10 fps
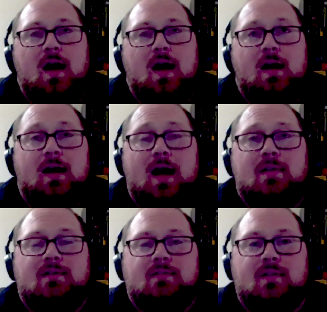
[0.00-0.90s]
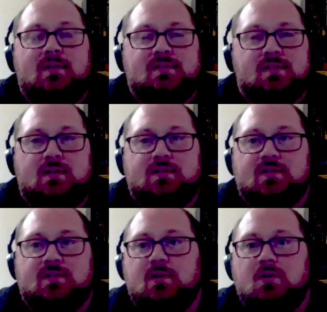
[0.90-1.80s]
Yeah, and I think that's a
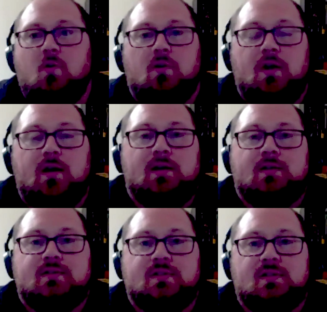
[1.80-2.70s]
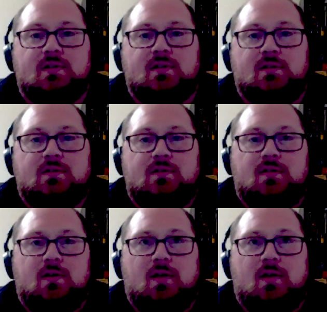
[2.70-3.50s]
good corollary to.